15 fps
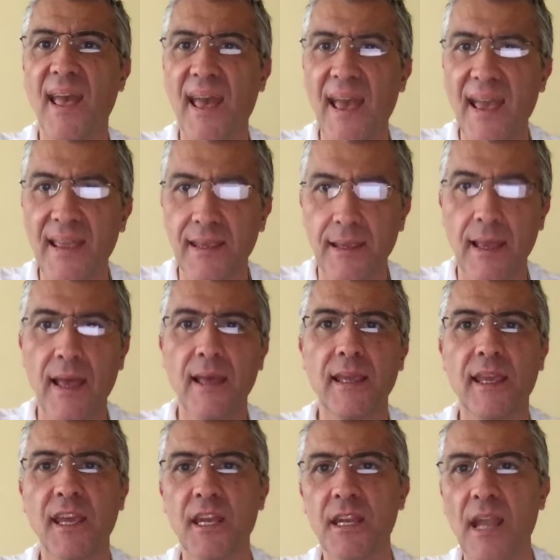A
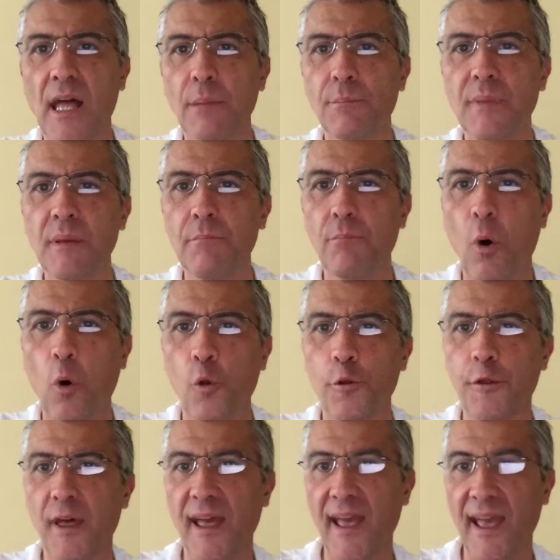cannot be
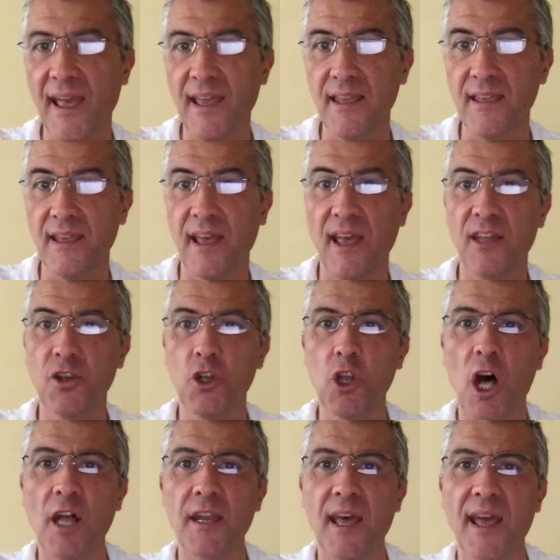both A and
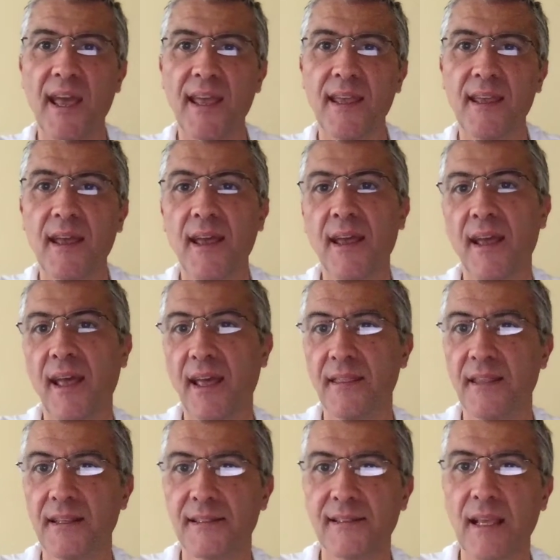not A
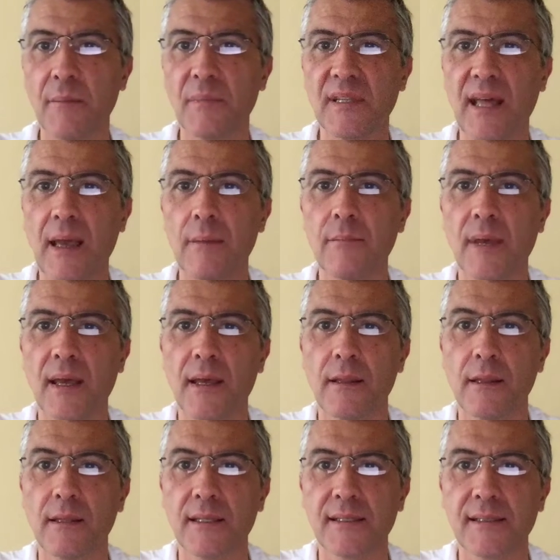at the same time and
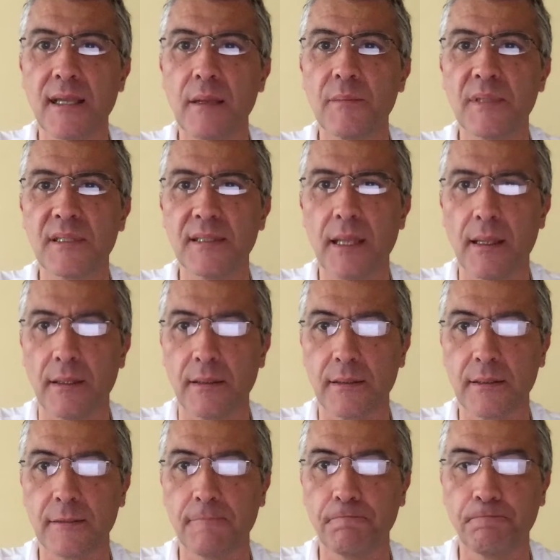at the same
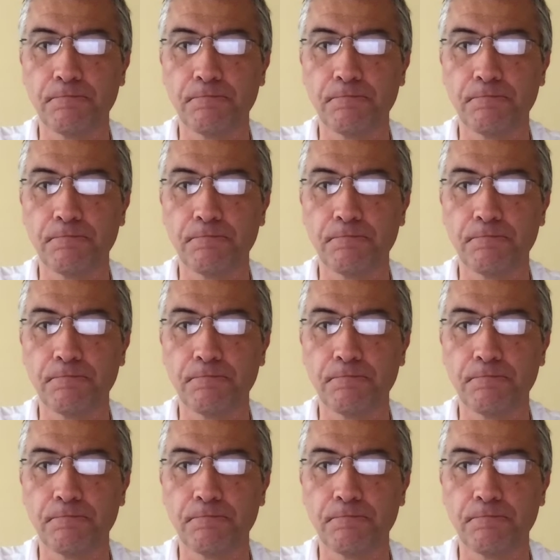sense.